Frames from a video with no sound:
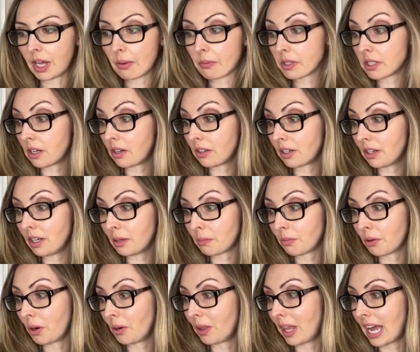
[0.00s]
was all good.
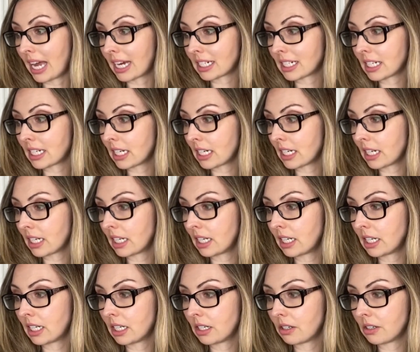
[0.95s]
Prolactin,
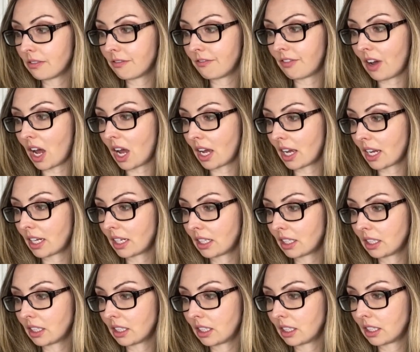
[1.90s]

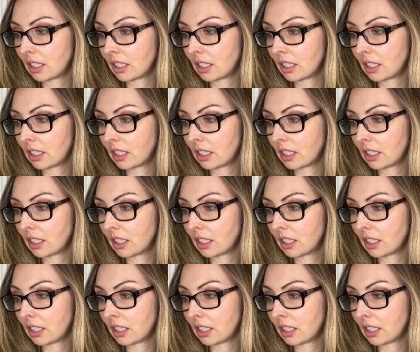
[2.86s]
fine.